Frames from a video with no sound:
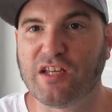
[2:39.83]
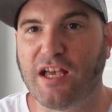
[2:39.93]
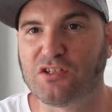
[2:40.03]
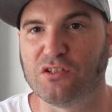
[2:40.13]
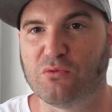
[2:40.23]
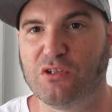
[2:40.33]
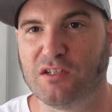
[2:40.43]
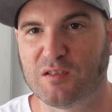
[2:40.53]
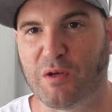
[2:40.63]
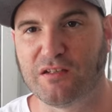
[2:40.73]
is actually
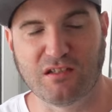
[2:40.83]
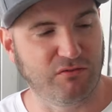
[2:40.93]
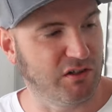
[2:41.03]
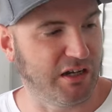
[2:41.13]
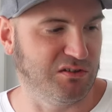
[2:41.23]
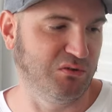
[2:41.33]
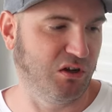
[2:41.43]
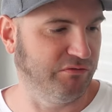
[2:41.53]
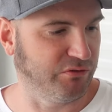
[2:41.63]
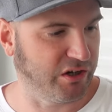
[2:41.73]
really expensive, and I do
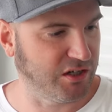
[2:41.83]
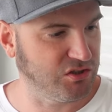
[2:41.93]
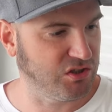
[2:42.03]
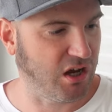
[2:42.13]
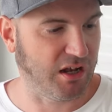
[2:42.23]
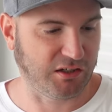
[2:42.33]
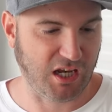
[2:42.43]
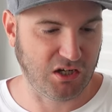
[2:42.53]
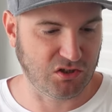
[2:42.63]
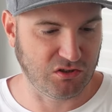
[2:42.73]
love ranch on
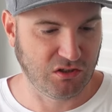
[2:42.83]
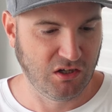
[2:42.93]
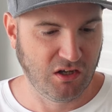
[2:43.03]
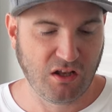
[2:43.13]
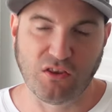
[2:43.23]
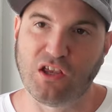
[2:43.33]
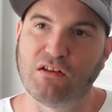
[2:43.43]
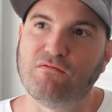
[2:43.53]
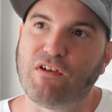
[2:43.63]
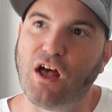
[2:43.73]
occasion. The
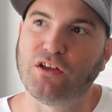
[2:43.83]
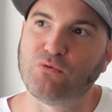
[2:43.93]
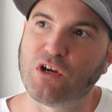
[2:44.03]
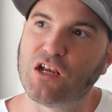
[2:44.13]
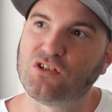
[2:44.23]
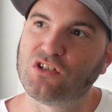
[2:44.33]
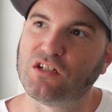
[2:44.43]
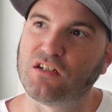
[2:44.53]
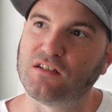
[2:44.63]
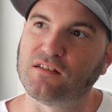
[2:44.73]
Hidden Valley Ranch
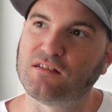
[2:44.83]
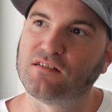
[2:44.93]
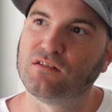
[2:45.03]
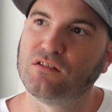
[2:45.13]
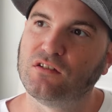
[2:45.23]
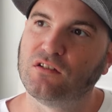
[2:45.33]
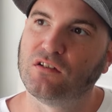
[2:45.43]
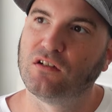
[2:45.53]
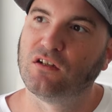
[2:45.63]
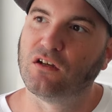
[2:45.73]
is
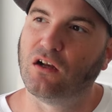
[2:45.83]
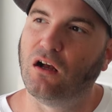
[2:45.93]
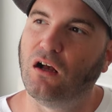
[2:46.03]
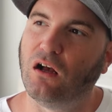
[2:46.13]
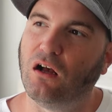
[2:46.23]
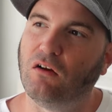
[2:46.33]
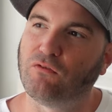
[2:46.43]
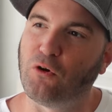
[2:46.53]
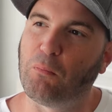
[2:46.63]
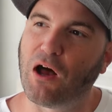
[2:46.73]
uh,
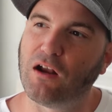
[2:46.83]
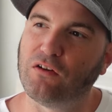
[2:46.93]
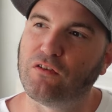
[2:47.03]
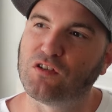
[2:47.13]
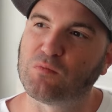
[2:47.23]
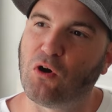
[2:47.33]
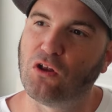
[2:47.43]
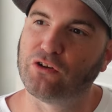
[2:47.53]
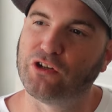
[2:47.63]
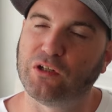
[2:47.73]
for a bottle of the
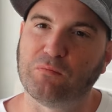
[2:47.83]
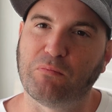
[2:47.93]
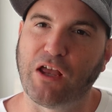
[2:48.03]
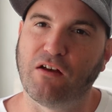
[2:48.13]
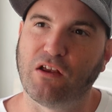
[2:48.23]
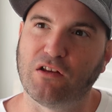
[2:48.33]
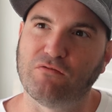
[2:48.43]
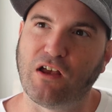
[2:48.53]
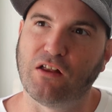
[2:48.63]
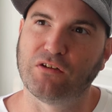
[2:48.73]
smaller Hidden ba
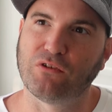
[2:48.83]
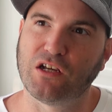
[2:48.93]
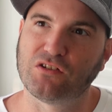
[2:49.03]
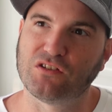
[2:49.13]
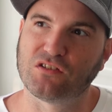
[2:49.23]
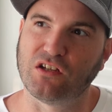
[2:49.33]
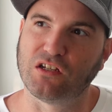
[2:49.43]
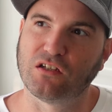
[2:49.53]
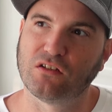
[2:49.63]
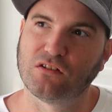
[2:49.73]
Hidden Valley Ranch. It's
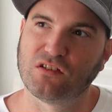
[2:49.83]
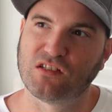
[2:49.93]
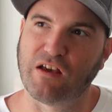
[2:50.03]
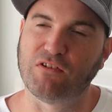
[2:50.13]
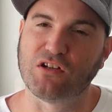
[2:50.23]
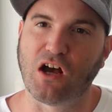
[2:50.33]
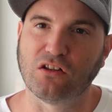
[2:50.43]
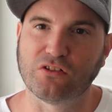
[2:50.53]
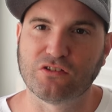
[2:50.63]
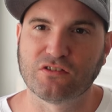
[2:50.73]
like seven
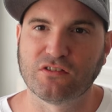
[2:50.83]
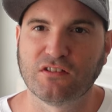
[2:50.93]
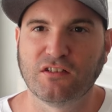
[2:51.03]
dollars